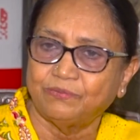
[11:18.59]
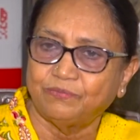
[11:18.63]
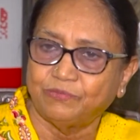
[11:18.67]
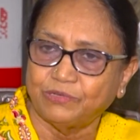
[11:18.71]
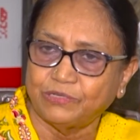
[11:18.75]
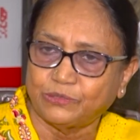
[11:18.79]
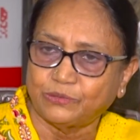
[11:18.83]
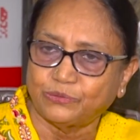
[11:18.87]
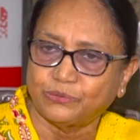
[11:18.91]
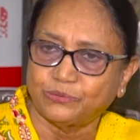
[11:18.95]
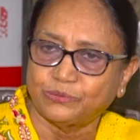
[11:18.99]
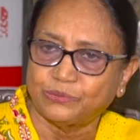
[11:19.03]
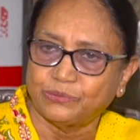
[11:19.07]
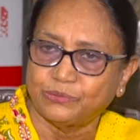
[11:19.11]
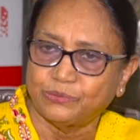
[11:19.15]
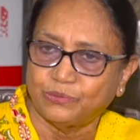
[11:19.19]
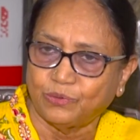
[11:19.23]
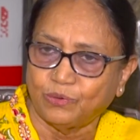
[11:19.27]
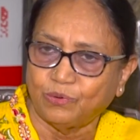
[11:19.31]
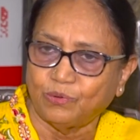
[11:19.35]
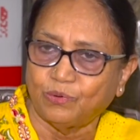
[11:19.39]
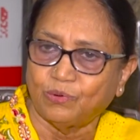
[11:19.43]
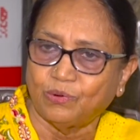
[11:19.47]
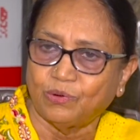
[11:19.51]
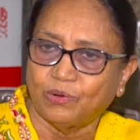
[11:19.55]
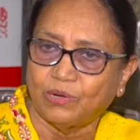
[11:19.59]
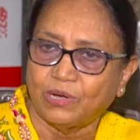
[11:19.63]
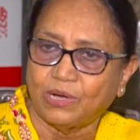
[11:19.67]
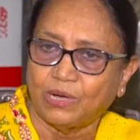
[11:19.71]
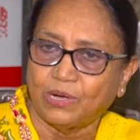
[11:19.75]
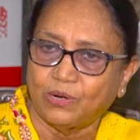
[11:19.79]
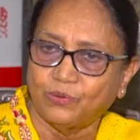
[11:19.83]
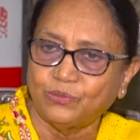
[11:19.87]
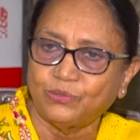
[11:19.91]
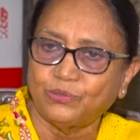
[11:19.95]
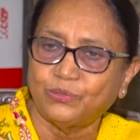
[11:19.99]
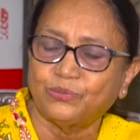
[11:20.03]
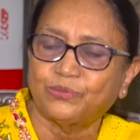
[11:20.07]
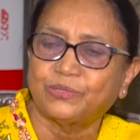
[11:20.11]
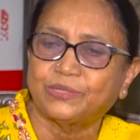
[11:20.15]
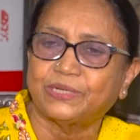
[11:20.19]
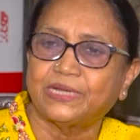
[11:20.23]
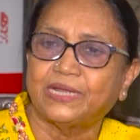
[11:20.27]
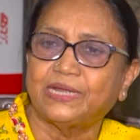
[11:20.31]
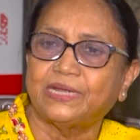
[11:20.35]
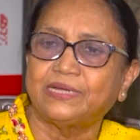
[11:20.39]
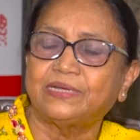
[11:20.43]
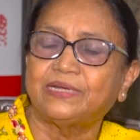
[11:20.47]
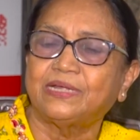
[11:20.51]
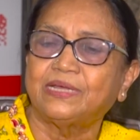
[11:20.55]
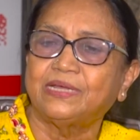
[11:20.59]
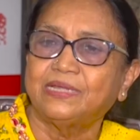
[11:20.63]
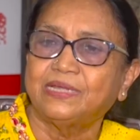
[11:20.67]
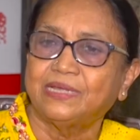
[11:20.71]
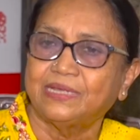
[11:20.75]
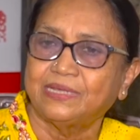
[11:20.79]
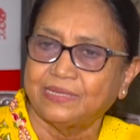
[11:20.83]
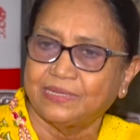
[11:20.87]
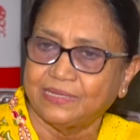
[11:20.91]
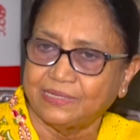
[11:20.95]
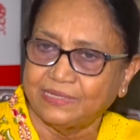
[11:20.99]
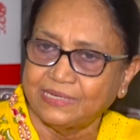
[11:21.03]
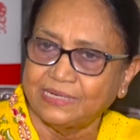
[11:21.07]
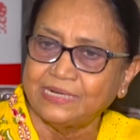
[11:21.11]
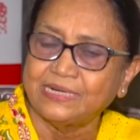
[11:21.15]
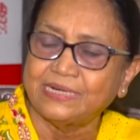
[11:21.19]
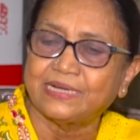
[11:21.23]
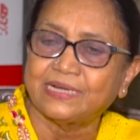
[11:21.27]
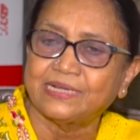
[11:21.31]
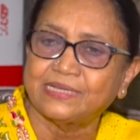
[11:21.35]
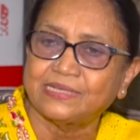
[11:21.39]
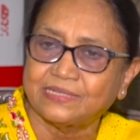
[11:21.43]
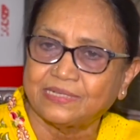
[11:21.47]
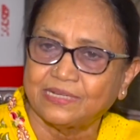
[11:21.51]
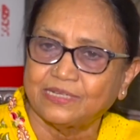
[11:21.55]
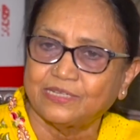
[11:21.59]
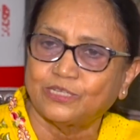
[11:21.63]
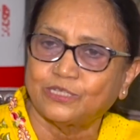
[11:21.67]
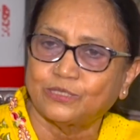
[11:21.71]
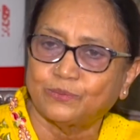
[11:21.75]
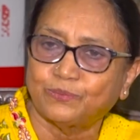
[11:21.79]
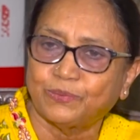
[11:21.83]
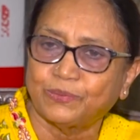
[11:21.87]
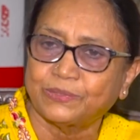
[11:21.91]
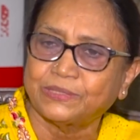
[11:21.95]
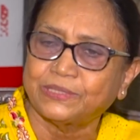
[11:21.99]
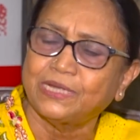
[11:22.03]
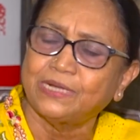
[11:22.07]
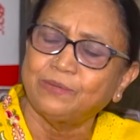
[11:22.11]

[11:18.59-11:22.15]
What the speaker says: we should know how to create interest in these books.